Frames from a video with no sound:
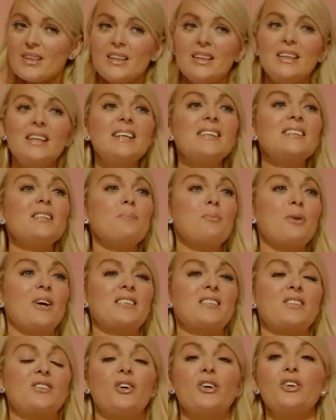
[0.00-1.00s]
Lisa
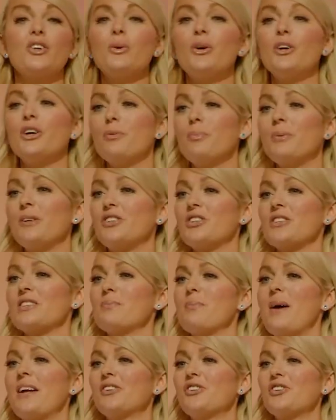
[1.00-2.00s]
Prescott, you heard me
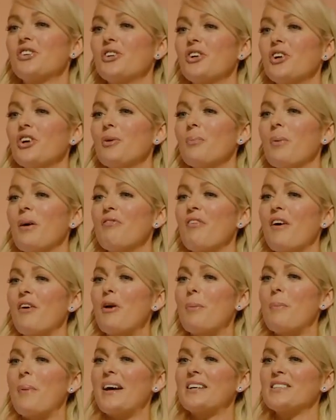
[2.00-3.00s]
just mention her, my
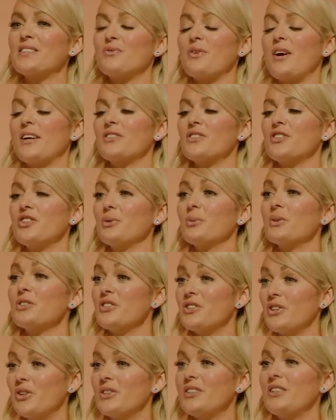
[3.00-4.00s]
very best friend who was
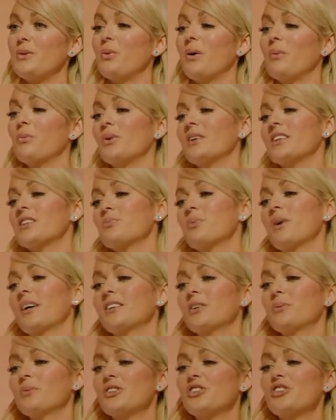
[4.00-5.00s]
31 weeks
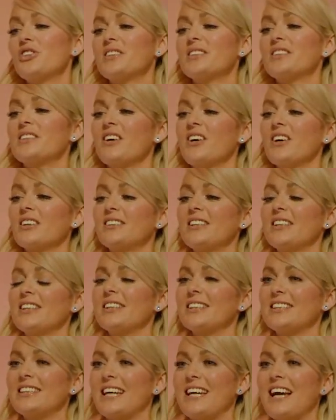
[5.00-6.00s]
pregnant when she started
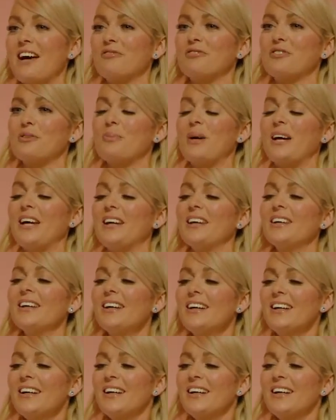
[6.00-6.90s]
the day after me.